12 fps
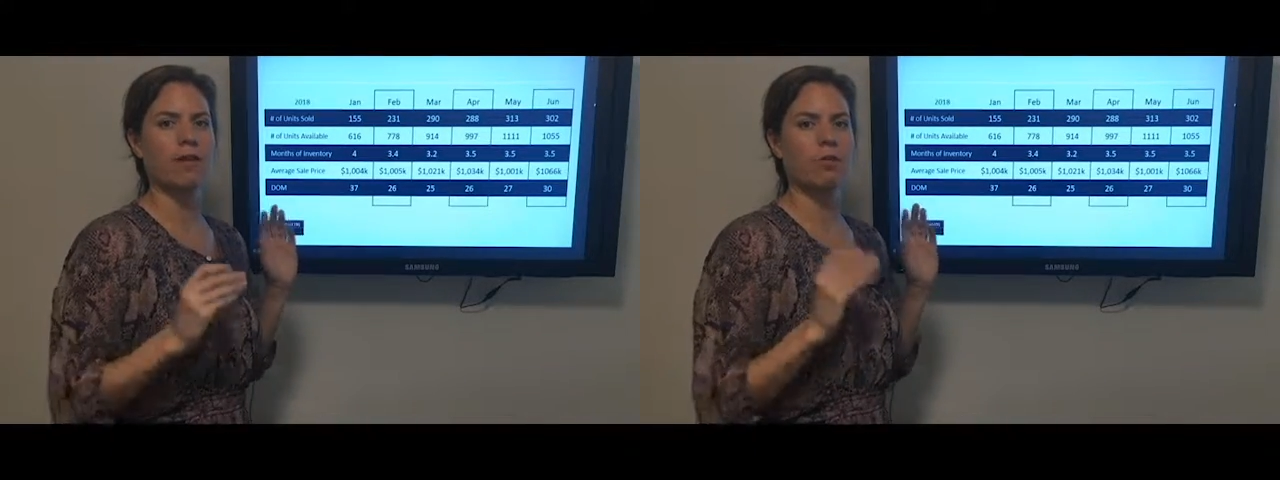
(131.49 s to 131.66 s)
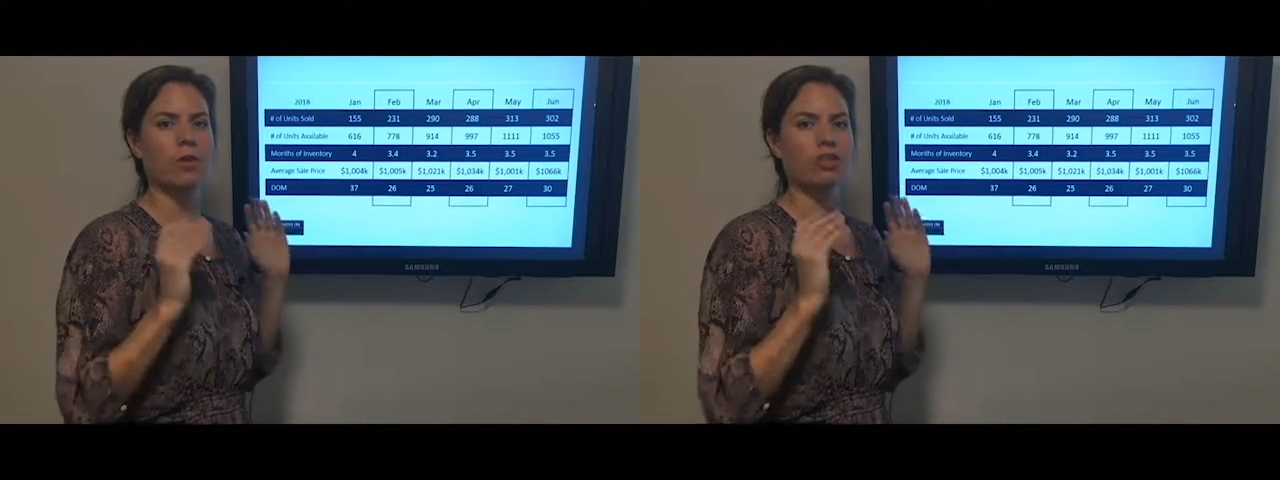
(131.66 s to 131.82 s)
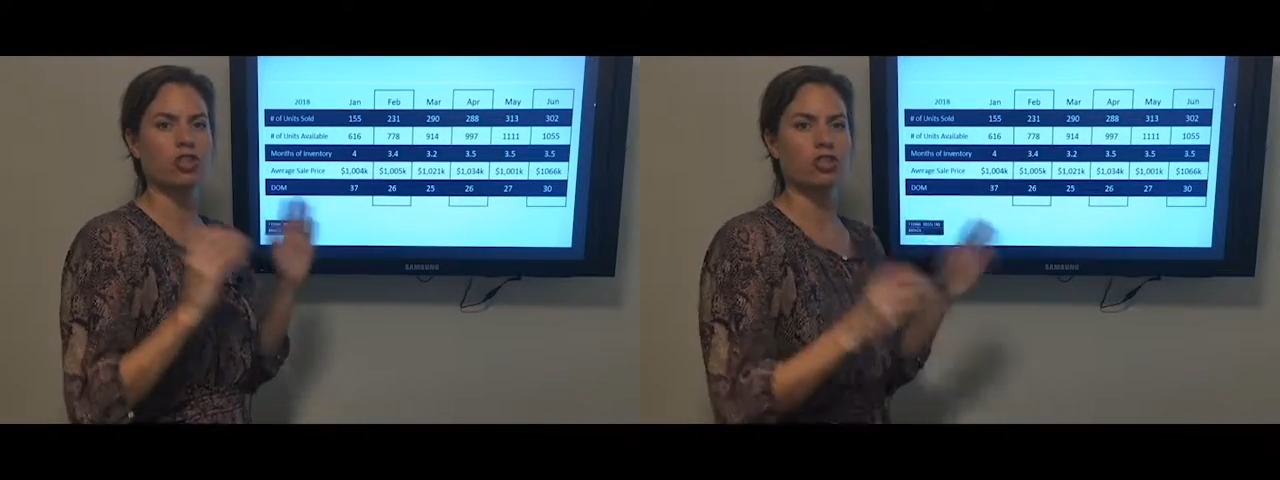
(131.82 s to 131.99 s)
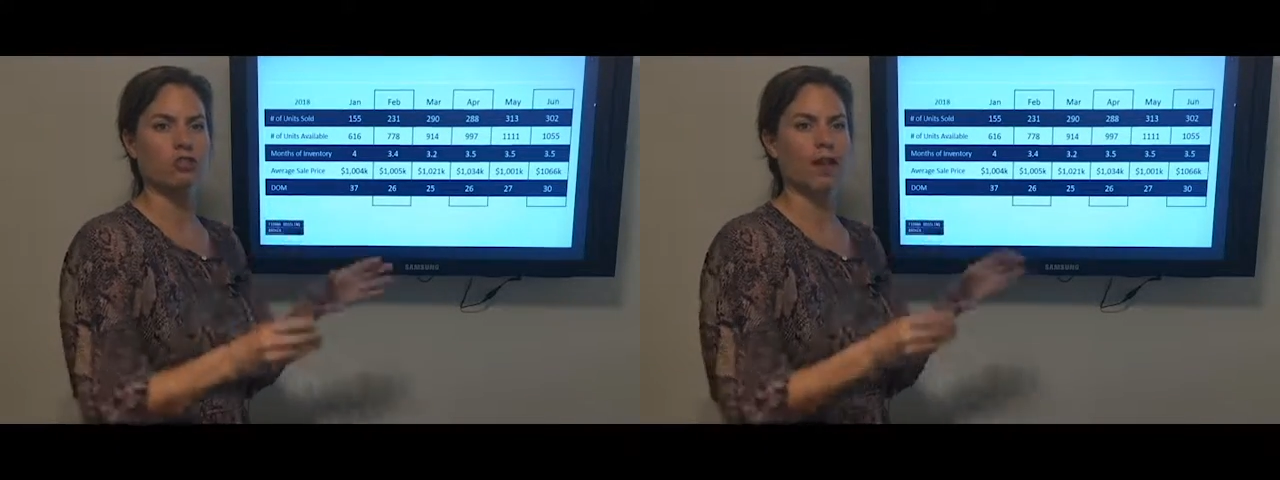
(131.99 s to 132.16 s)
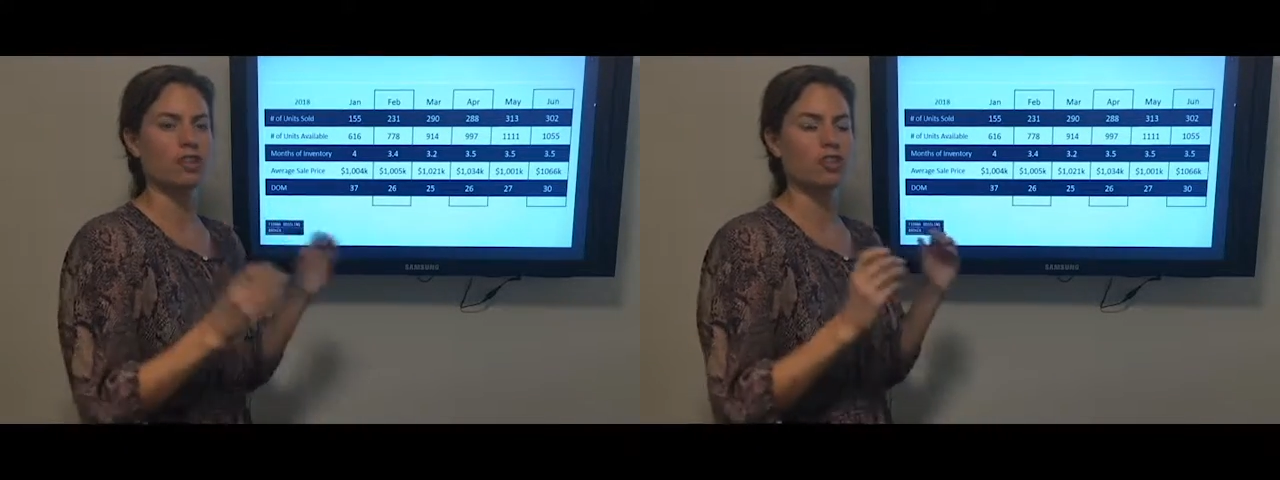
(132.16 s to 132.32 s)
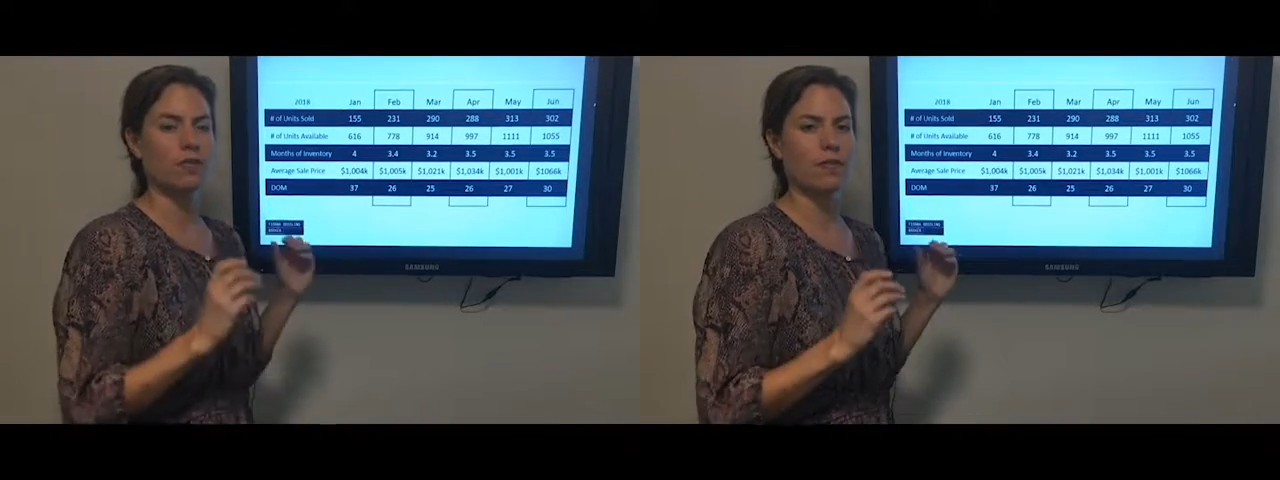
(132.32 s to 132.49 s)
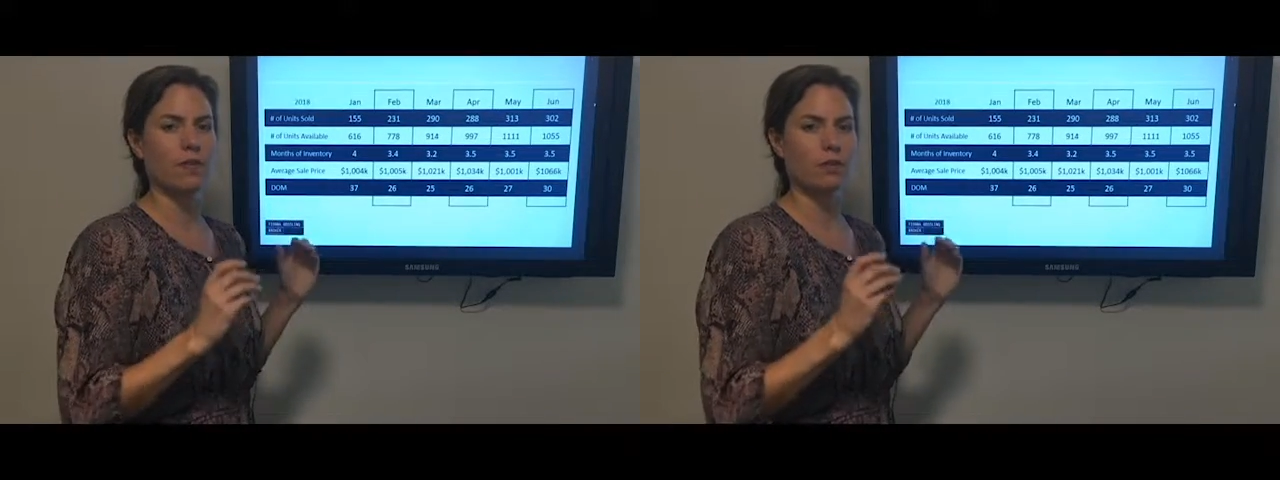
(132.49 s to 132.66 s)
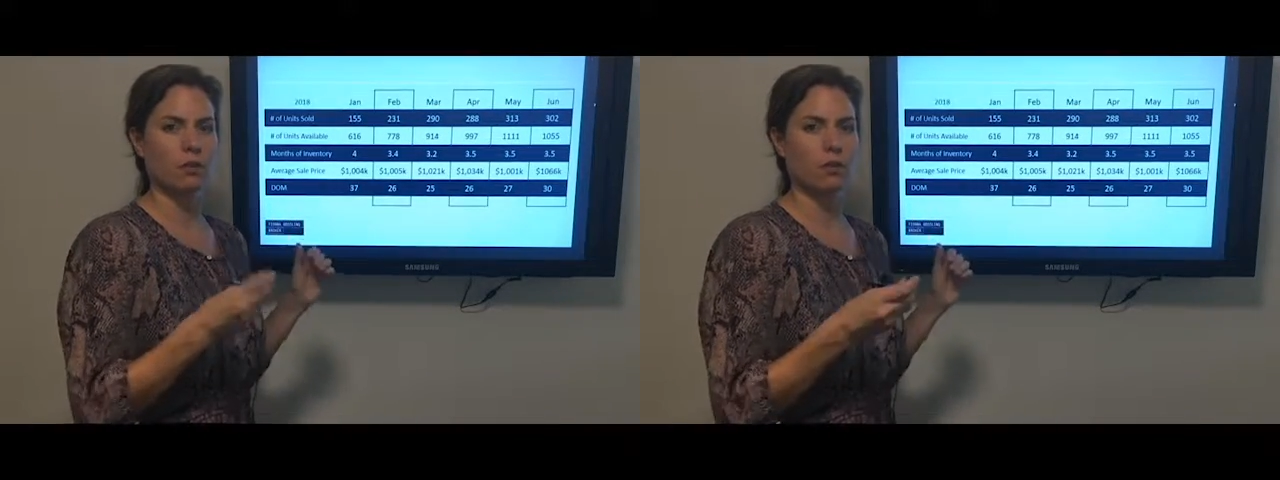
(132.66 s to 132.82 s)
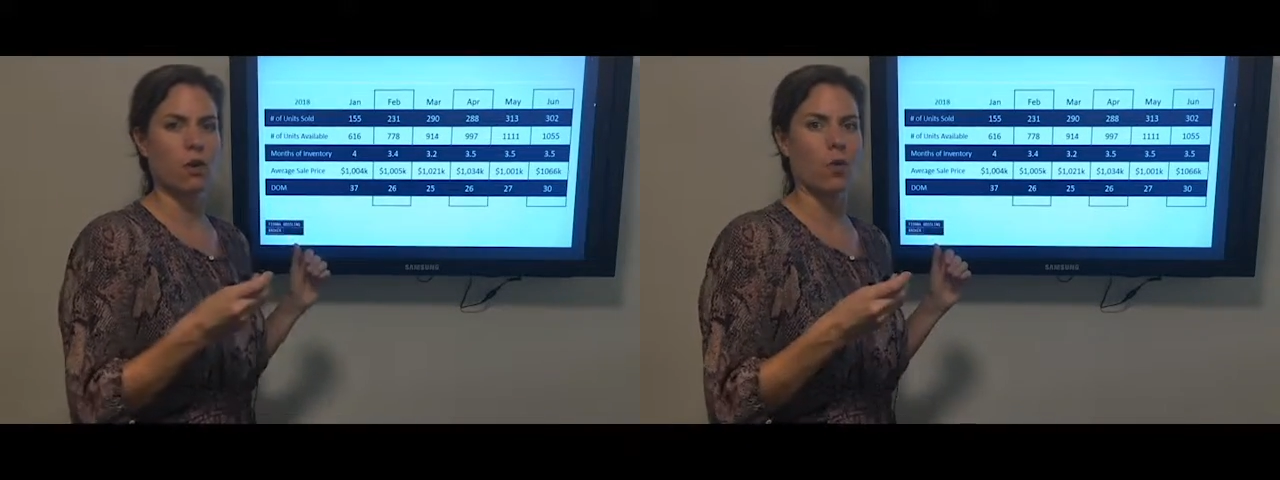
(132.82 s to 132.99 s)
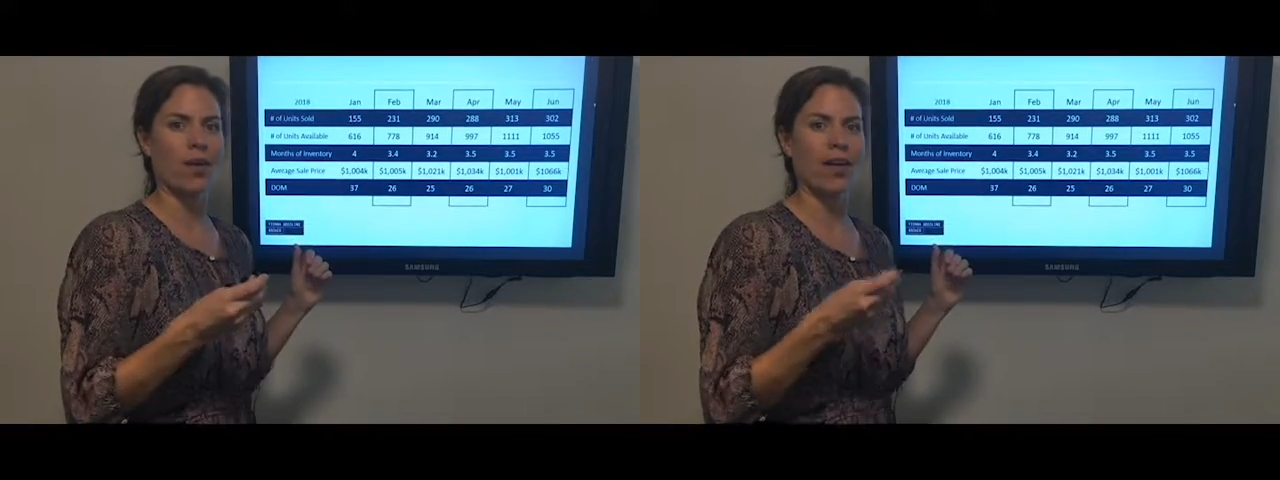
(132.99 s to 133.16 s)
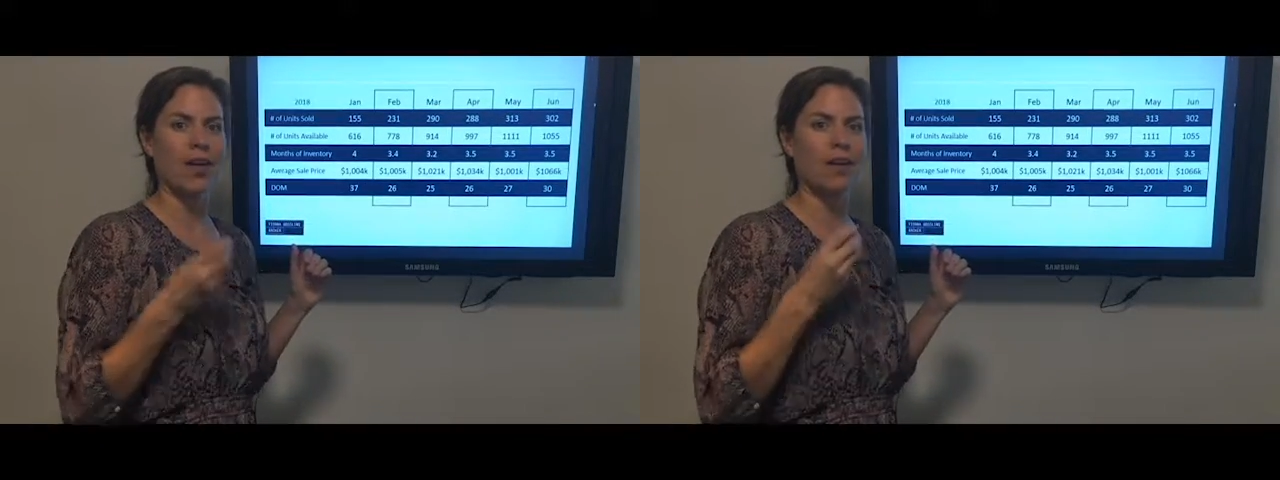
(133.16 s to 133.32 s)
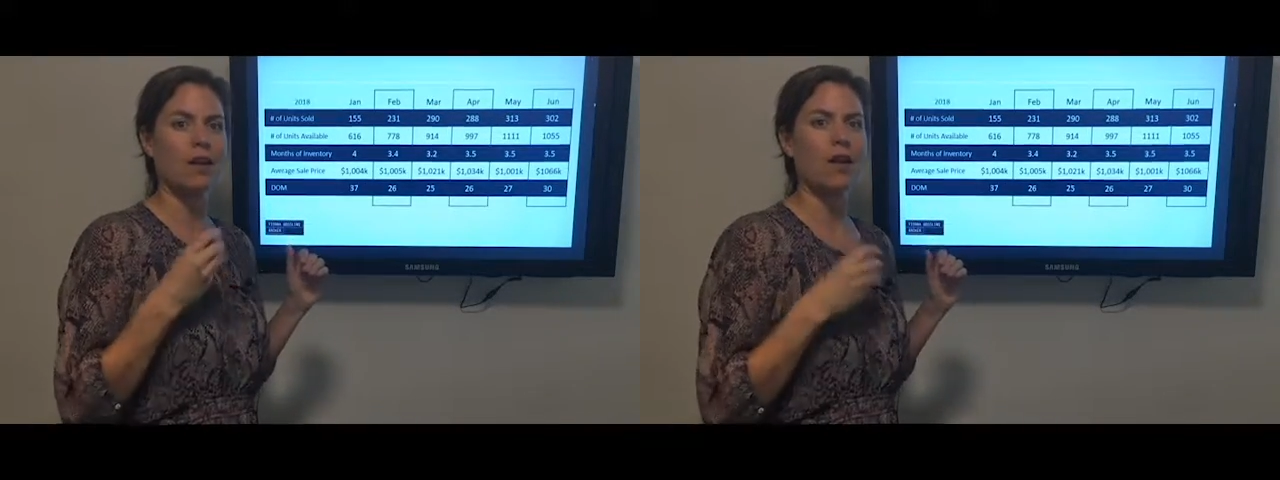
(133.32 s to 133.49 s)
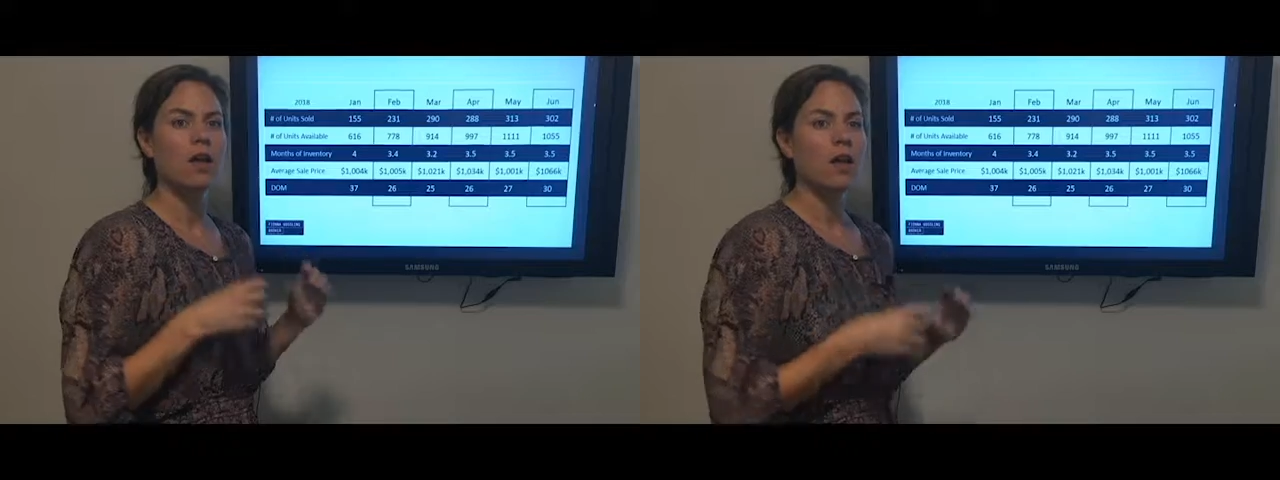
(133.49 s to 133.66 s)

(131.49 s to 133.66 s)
which direction things are going in.